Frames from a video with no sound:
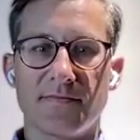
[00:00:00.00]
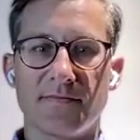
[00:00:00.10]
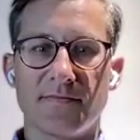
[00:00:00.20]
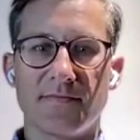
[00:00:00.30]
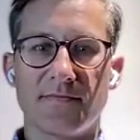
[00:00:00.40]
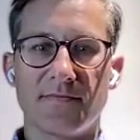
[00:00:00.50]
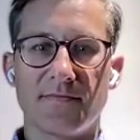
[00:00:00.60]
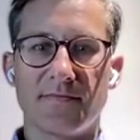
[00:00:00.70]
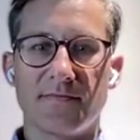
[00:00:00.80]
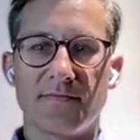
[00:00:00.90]

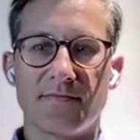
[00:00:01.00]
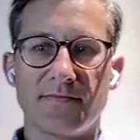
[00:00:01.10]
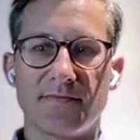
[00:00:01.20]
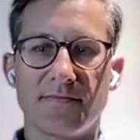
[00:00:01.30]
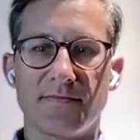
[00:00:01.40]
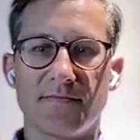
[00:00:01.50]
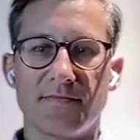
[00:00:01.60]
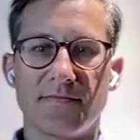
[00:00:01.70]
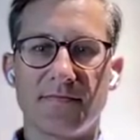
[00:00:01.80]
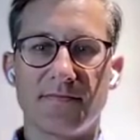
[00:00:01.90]

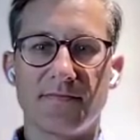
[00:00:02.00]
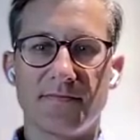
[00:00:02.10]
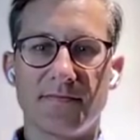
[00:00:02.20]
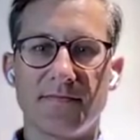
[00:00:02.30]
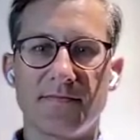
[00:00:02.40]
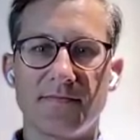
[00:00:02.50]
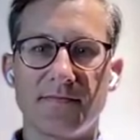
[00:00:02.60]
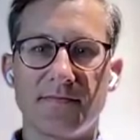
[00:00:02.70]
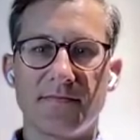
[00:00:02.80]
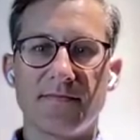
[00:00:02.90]

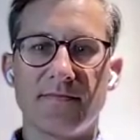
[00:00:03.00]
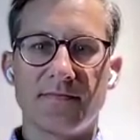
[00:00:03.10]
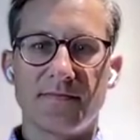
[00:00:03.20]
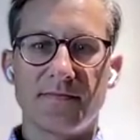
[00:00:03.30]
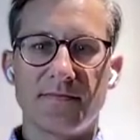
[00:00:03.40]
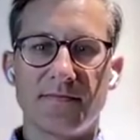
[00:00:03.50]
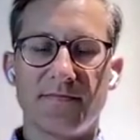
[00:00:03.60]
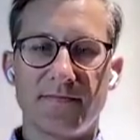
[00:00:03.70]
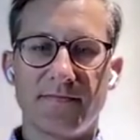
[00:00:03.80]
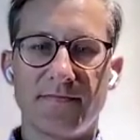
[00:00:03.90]

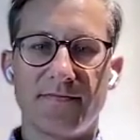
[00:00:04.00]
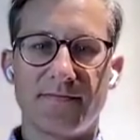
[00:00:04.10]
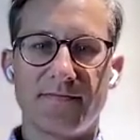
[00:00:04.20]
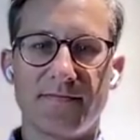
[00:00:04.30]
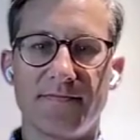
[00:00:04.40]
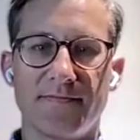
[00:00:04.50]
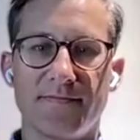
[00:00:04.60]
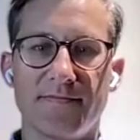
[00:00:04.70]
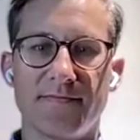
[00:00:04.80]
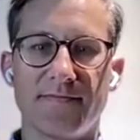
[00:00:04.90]

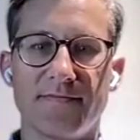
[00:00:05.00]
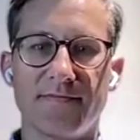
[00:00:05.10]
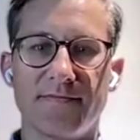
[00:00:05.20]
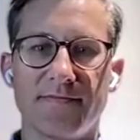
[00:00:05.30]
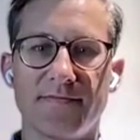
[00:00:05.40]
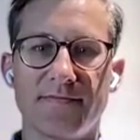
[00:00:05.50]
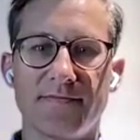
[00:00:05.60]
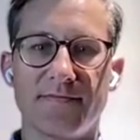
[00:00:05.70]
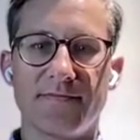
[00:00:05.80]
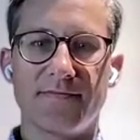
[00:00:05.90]

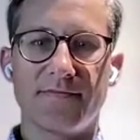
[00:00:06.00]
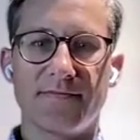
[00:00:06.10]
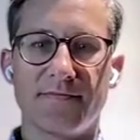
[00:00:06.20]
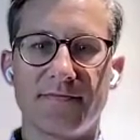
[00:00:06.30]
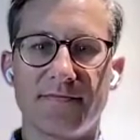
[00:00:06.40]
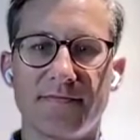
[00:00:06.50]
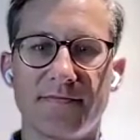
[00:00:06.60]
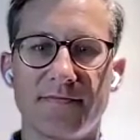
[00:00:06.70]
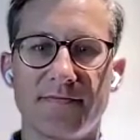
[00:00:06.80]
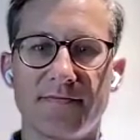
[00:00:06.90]

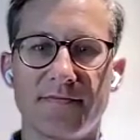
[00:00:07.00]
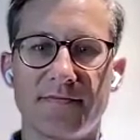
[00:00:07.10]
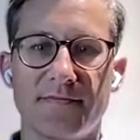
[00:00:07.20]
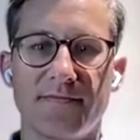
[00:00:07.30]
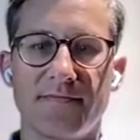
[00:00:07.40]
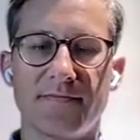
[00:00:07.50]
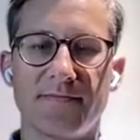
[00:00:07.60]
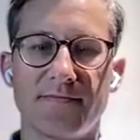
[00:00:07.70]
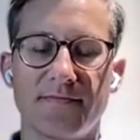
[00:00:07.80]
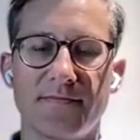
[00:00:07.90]
The person shown says nothing.